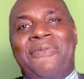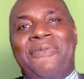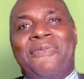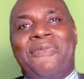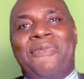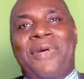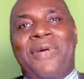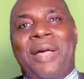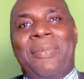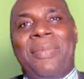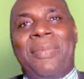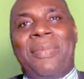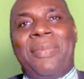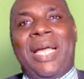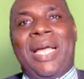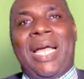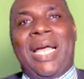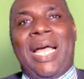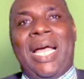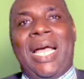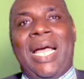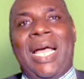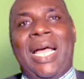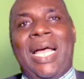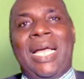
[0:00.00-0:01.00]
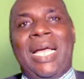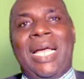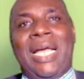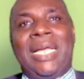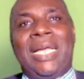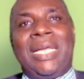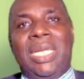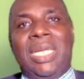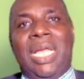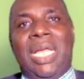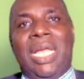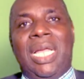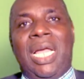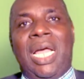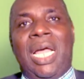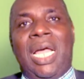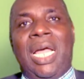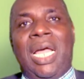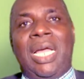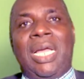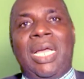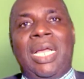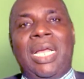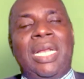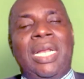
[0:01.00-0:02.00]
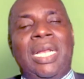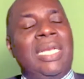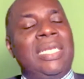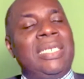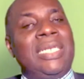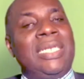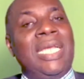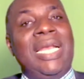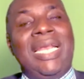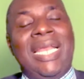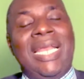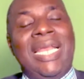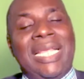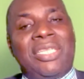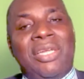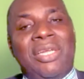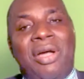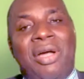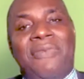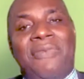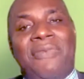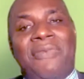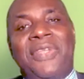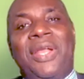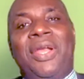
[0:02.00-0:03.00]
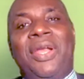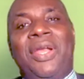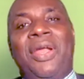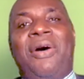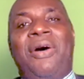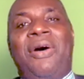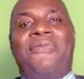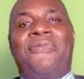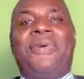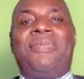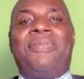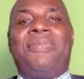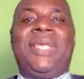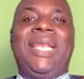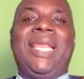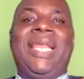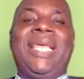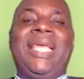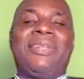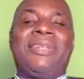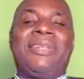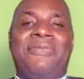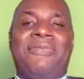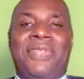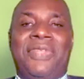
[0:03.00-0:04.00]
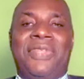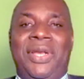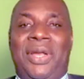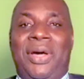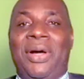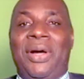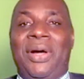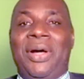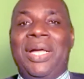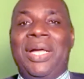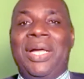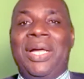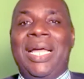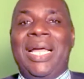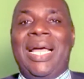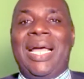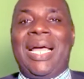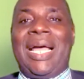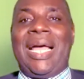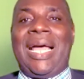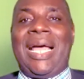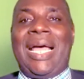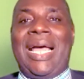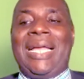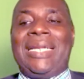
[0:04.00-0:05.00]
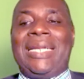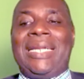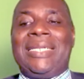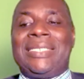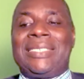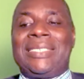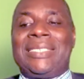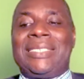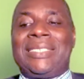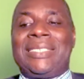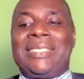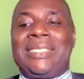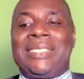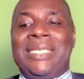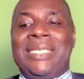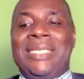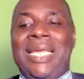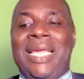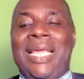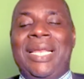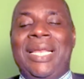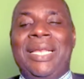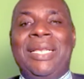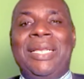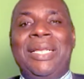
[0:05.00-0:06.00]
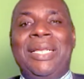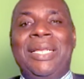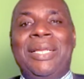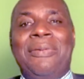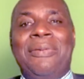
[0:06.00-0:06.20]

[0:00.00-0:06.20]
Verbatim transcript: from uh, uh, the letter of the law, from the letter of the law, and still